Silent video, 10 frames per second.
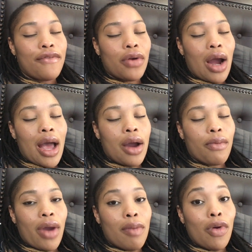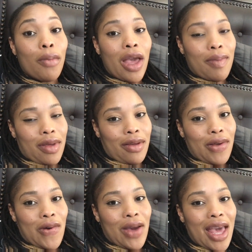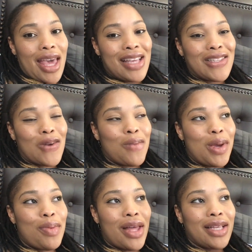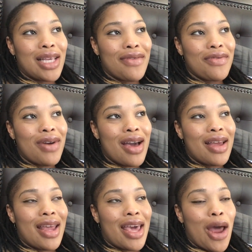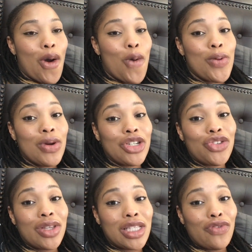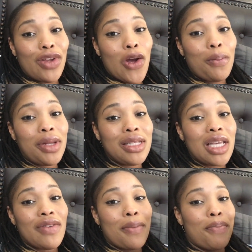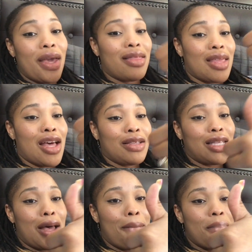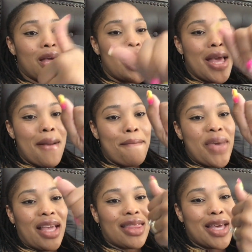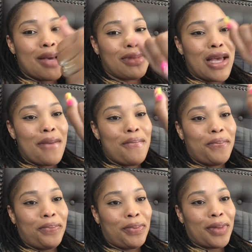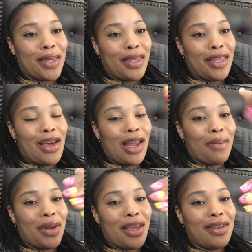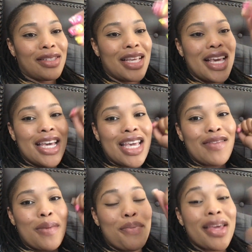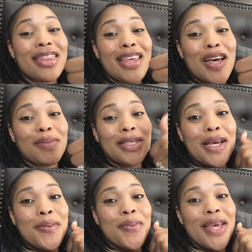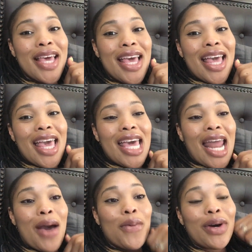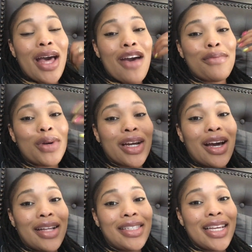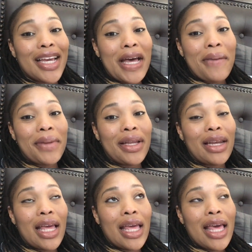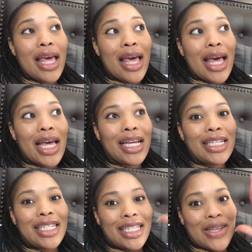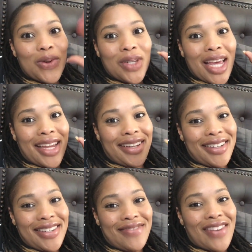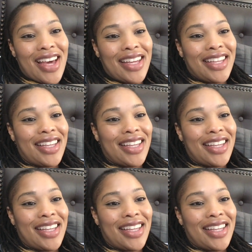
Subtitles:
for our rainbow baby. Okay, so be blessed, everyone, and I hope you enjoyed this video. Please give it a big thumbs up. Big thumbs up. Y'all like my nails? Give it a big thumbs up, and I will have more content coming. Just hold tight. Bye.